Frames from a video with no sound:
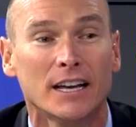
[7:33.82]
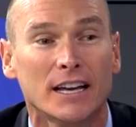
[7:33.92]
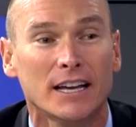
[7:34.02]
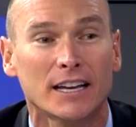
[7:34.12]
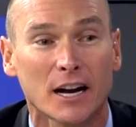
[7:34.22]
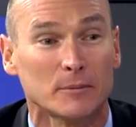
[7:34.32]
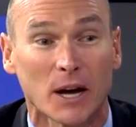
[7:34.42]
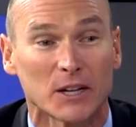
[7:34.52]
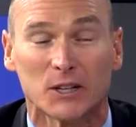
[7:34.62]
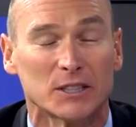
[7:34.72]
and I'm
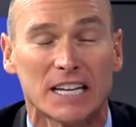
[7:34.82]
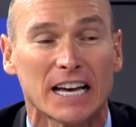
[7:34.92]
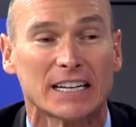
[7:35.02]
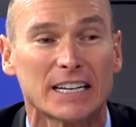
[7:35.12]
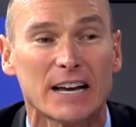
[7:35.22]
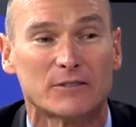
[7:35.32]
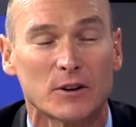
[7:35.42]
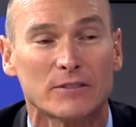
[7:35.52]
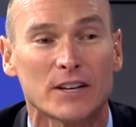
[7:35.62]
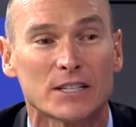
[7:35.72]
not a good candidate
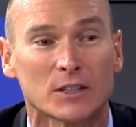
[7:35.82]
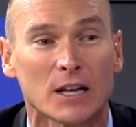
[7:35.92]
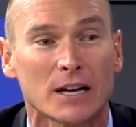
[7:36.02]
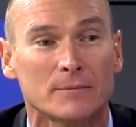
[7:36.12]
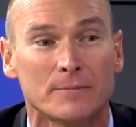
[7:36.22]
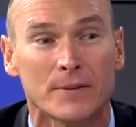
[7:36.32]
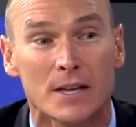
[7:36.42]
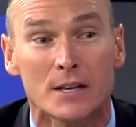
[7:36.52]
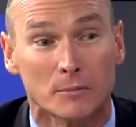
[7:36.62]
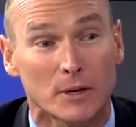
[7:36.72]
for Invisalign.
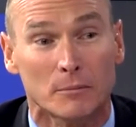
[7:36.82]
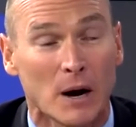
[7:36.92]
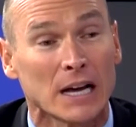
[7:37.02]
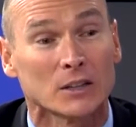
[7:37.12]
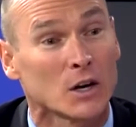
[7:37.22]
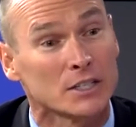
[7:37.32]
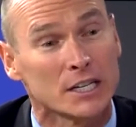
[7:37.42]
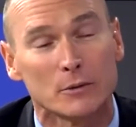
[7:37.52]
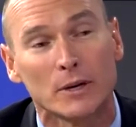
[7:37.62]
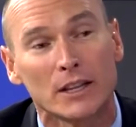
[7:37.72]
But by and large,
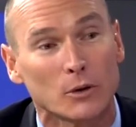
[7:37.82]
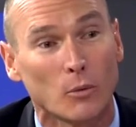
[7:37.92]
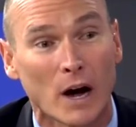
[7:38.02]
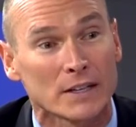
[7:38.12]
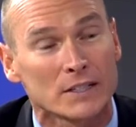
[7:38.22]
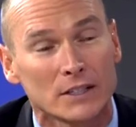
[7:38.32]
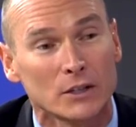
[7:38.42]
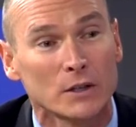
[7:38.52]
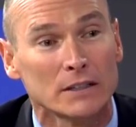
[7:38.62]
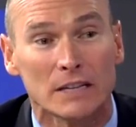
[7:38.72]
anybody that wants to
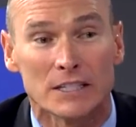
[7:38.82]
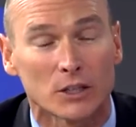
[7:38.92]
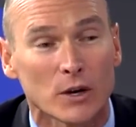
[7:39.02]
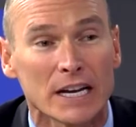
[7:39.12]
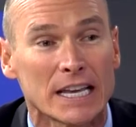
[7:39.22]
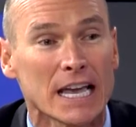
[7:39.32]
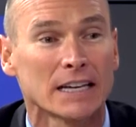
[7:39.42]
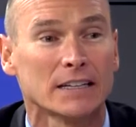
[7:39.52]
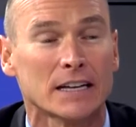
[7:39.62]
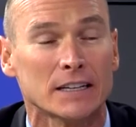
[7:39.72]
do it is a great
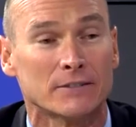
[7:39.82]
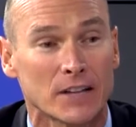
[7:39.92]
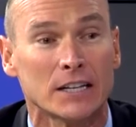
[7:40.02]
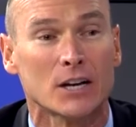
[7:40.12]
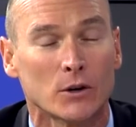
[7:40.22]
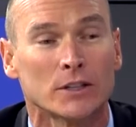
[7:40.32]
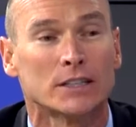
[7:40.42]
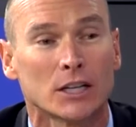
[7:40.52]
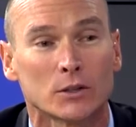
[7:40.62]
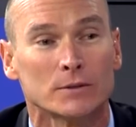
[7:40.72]
candidate if they know
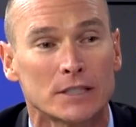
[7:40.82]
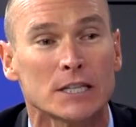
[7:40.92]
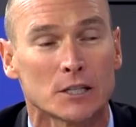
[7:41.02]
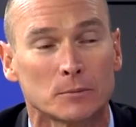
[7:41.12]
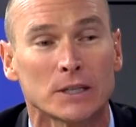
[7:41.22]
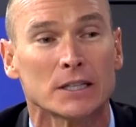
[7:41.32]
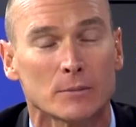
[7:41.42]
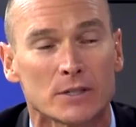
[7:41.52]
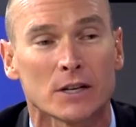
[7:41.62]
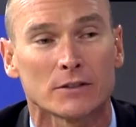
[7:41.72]
that they'll discipline
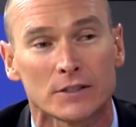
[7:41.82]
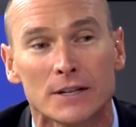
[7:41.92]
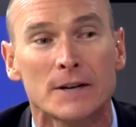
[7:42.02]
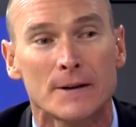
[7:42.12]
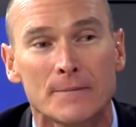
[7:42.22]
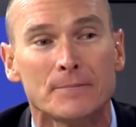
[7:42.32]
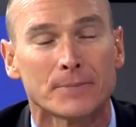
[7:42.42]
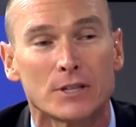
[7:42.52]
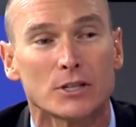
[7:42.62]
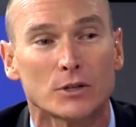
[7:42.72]
themselves
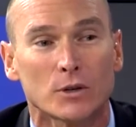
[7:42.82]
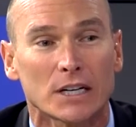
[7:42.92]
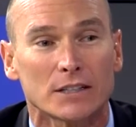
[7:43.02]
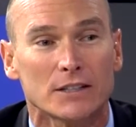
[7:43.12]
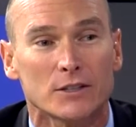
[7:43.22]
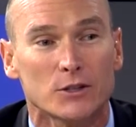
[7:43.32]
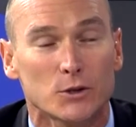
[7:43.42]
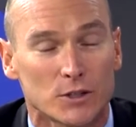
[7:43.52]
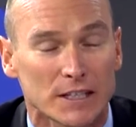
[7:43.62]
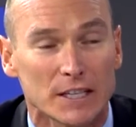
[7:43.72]
to
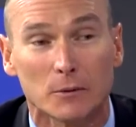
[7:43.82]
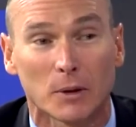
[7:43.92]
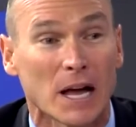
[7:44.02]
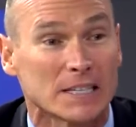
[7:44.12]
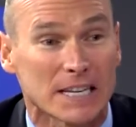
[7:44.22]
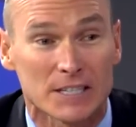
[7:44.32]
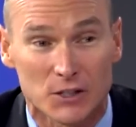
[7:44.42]
using the appliance as